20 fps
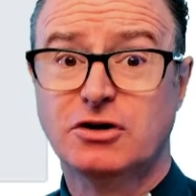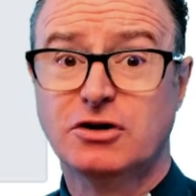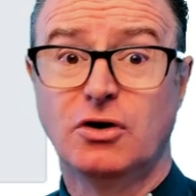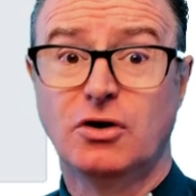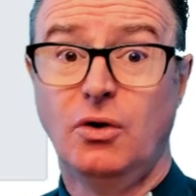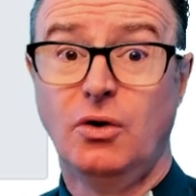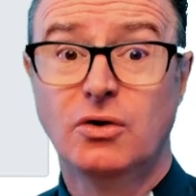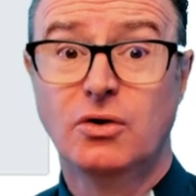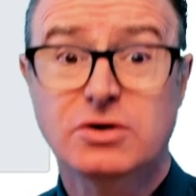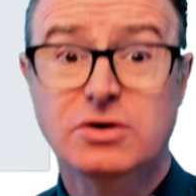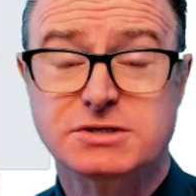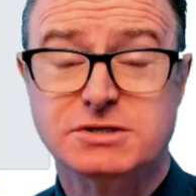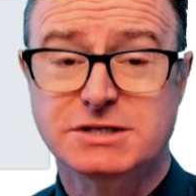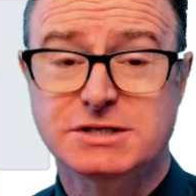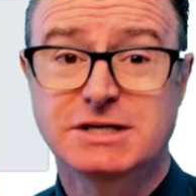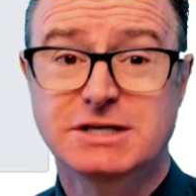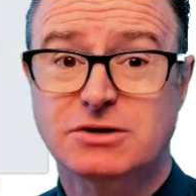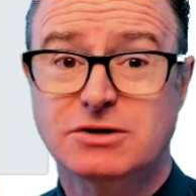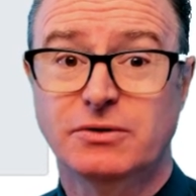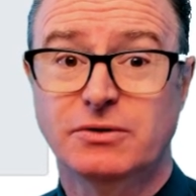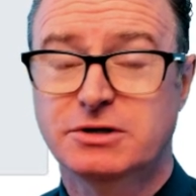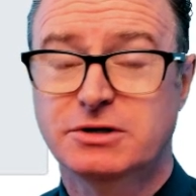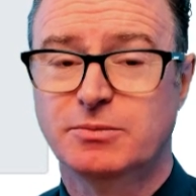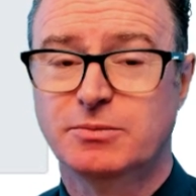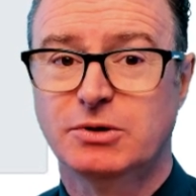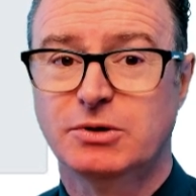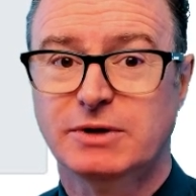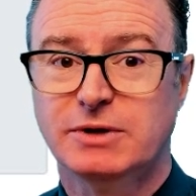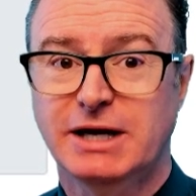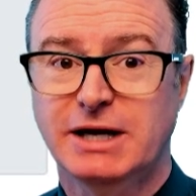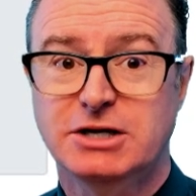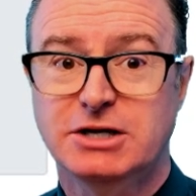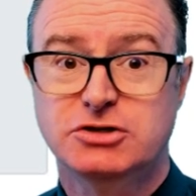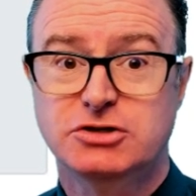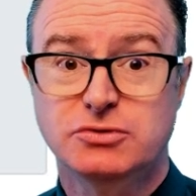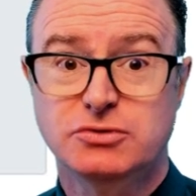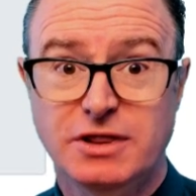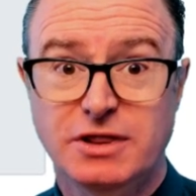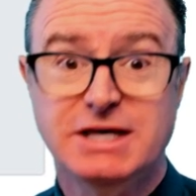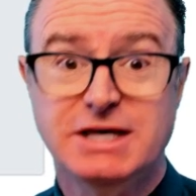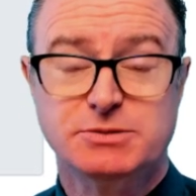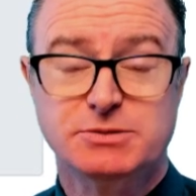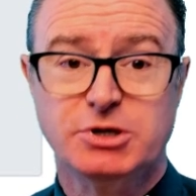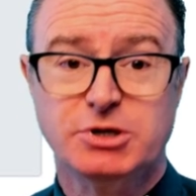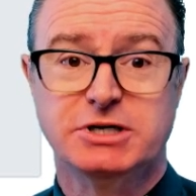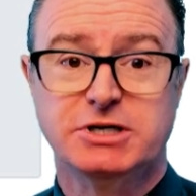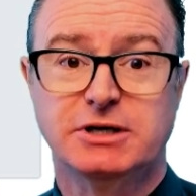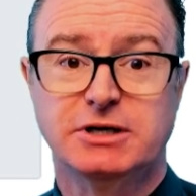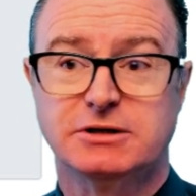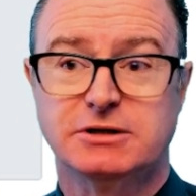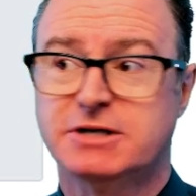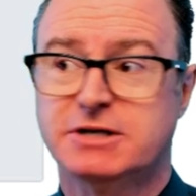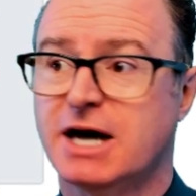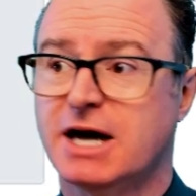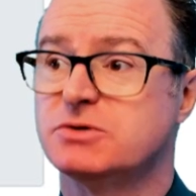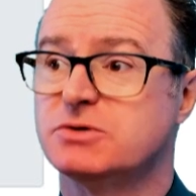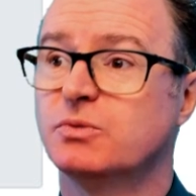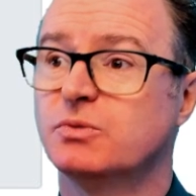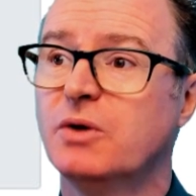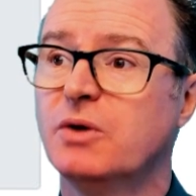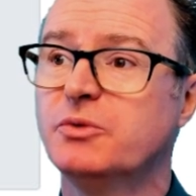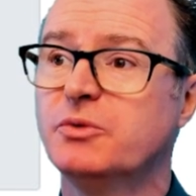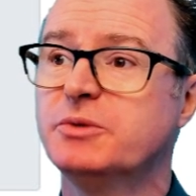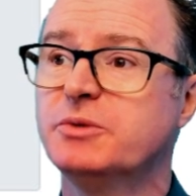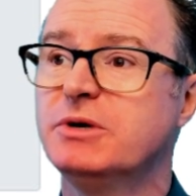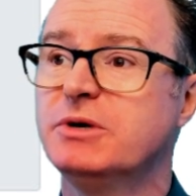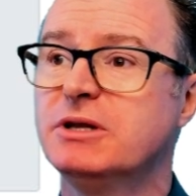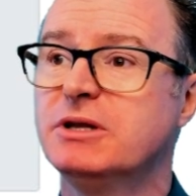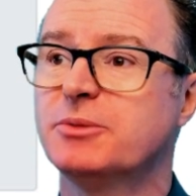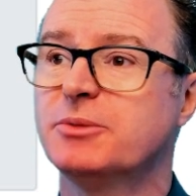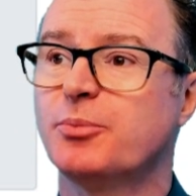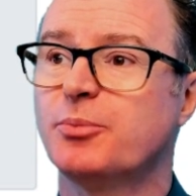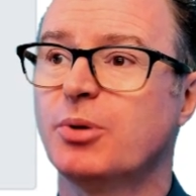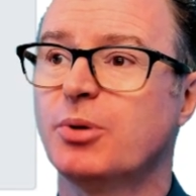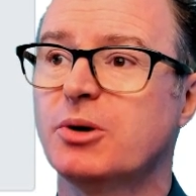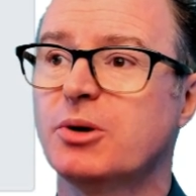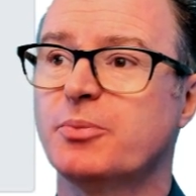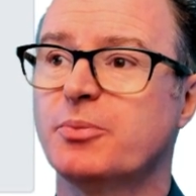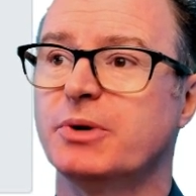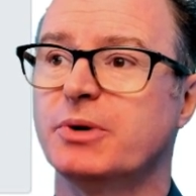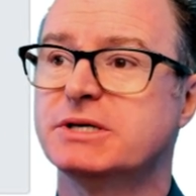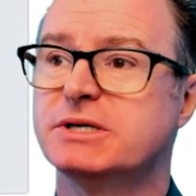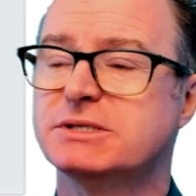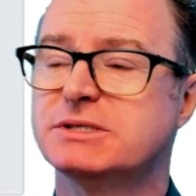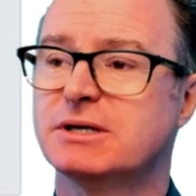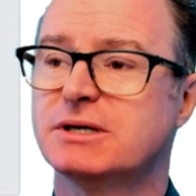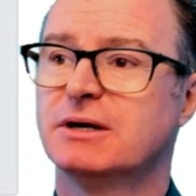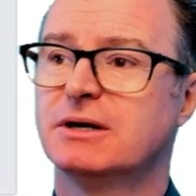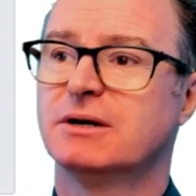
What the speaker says: course it's going to be related to this particular task. What would be the purpose?